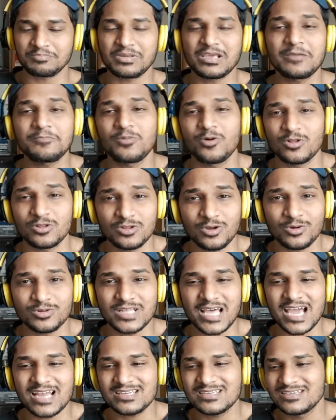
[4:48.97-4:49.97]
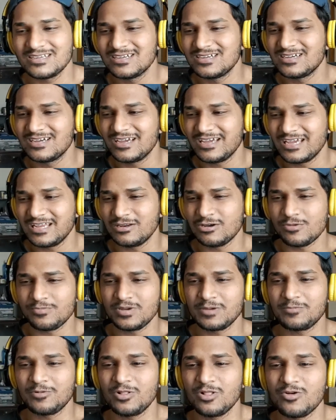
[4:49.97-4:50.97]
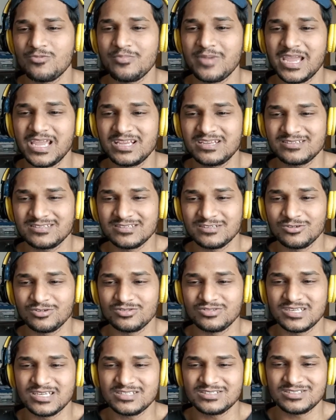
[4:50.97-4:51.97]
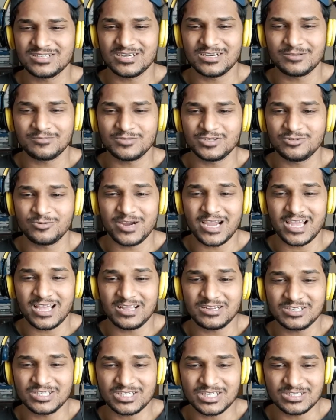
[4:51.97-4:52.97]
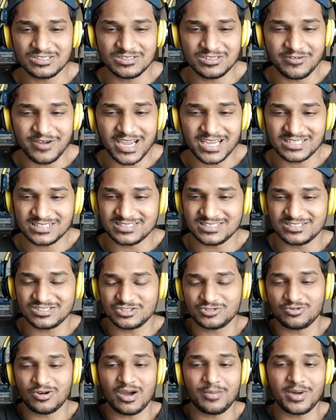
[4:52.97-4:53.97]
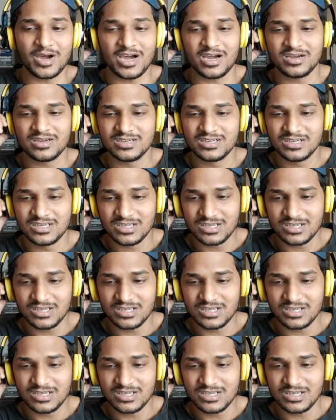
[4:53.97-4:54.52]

people know that, you know, people who make, you know, this directs this drama,